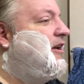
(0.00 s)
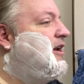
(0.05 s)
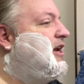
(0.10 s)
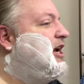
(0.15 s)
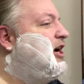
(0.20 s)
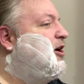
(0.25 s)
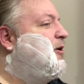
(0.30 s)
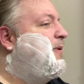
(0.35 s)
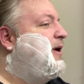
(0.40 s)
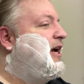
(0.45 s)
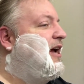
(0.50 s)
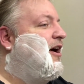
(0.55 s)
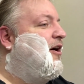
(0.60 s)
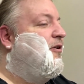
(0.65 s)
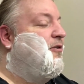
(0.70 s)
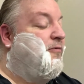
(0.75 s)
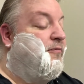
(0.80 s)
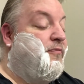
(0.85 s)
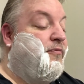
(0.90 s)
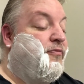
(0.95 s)
here we
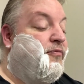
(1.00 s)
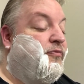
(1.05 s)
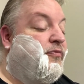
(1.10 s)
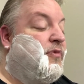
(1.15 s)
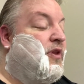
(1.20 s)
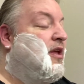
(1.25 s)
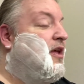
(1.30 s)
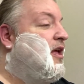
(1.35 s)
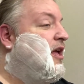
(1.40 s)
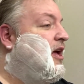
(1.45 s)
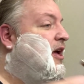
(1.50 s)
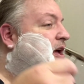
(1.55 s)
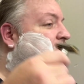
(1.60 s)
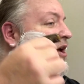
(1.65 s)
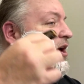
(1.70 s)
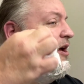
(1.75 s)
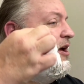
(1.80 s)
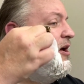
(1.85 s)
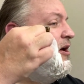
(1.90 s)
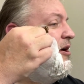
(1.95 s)
go.
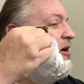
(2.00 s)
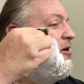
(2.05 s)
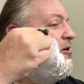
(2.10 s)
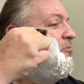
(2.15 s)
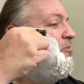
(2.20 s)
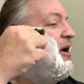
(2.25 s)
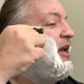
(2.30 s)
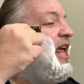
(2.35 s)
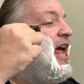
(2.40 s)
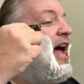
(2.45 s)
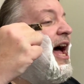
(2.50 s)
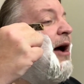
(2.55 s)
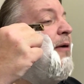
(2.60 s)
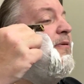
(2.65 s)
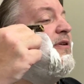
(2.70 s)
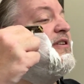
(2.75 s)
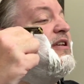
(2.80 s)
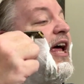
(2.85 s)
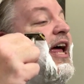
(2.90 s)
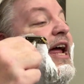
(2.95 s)
But yeah, I
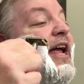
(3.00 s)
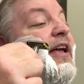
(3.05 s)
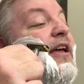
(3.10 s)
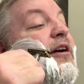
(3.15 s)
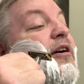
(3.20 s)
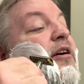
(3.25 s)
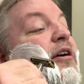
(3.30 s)
was like,